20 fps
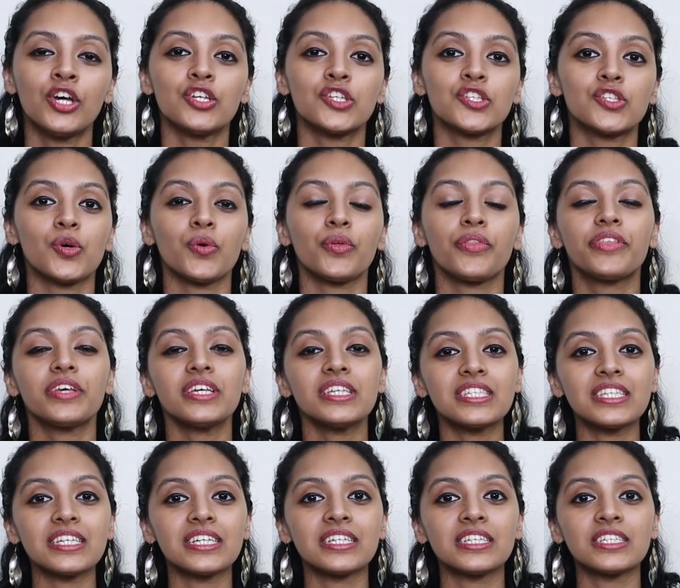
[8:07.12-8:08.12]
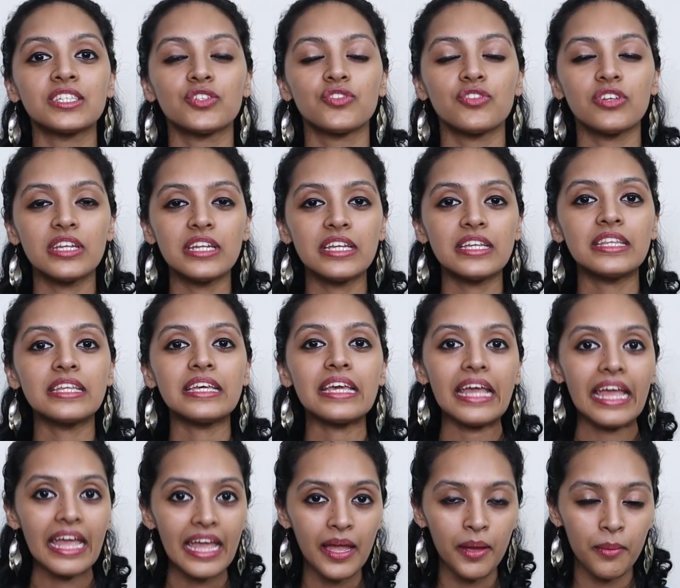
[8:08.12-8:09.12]
So this is really the
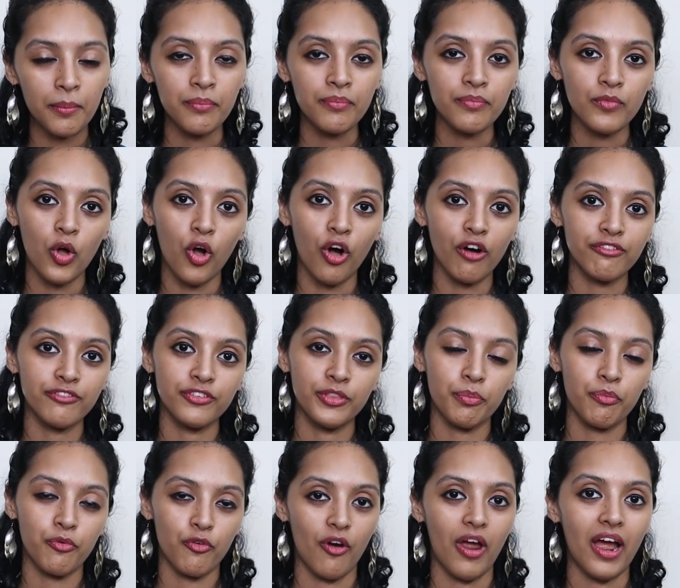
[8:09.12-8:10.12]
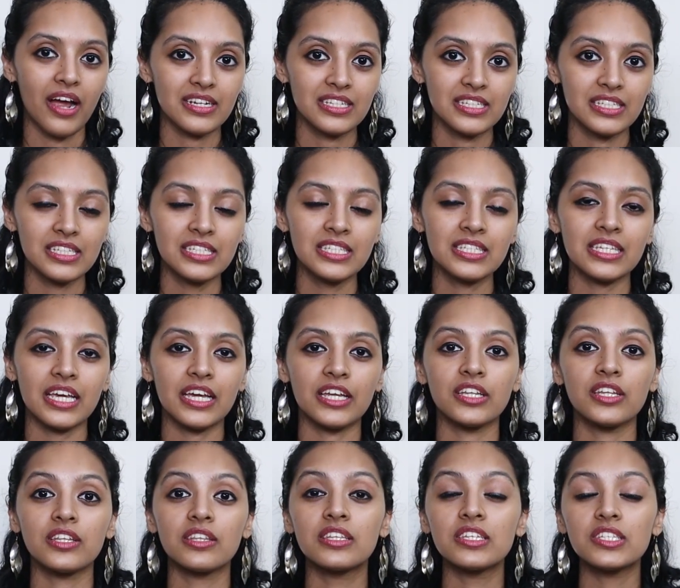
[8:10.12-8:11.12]
aim of the practice,
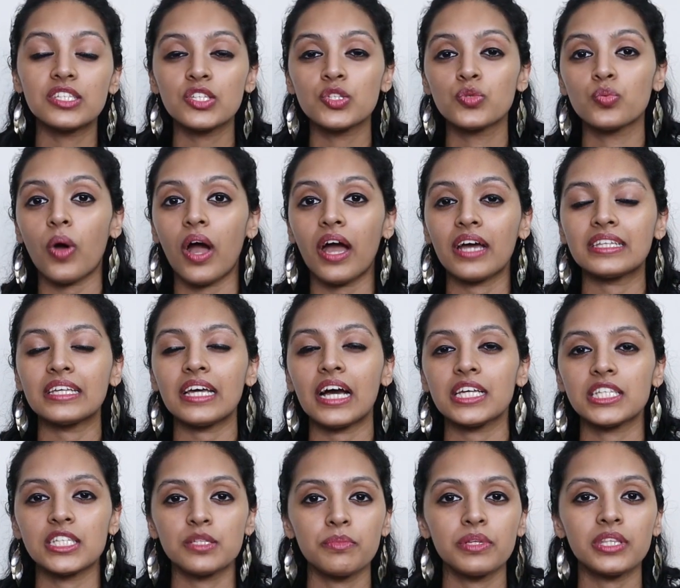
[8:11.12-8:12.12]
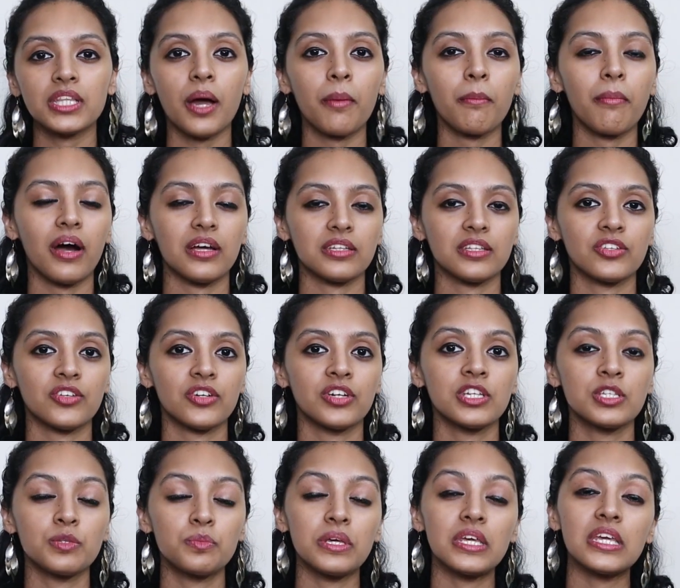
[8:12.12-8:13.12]
and this is why the Asmita Matra
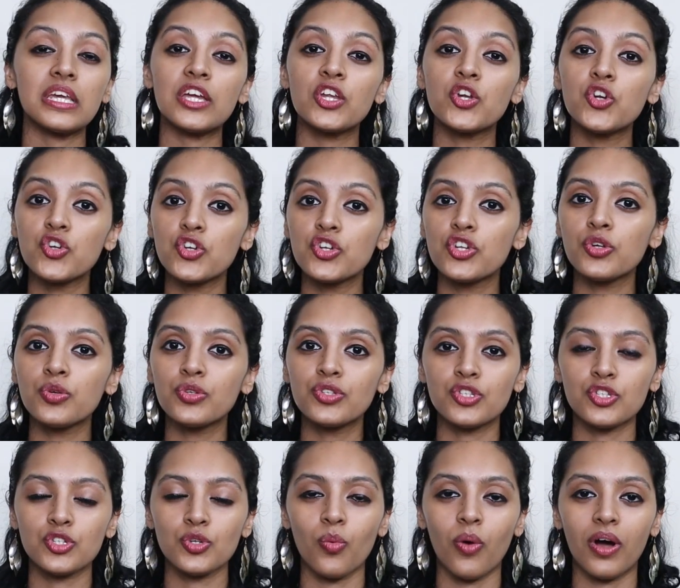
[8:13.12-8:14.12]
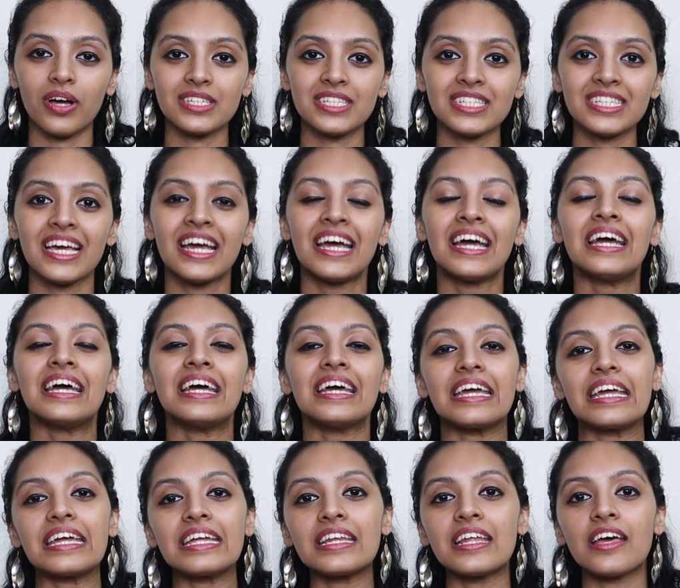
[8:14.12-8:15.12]
is being introduced to us
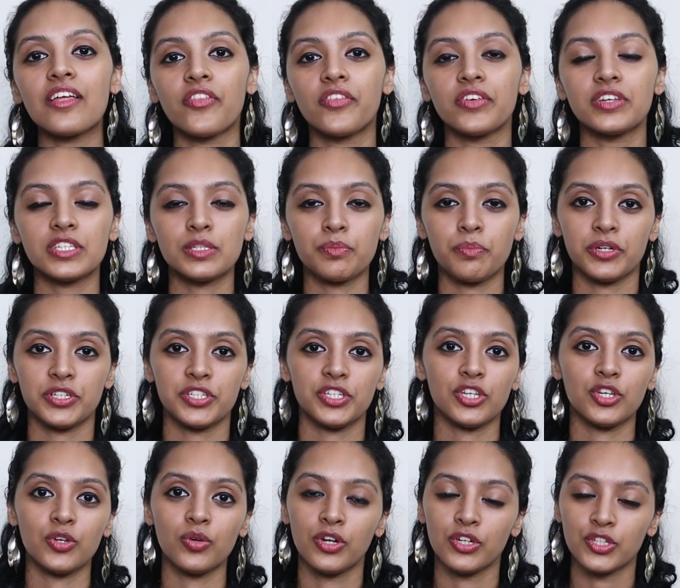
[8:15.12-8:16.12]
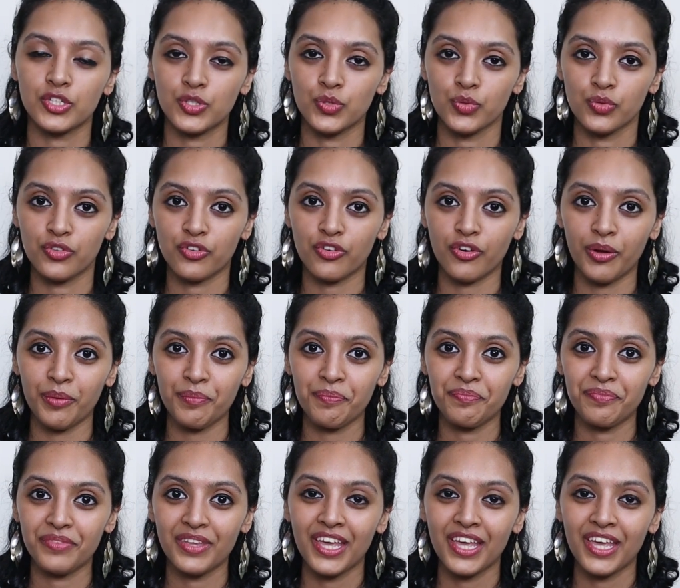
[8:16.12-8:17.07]
in this particular sutra.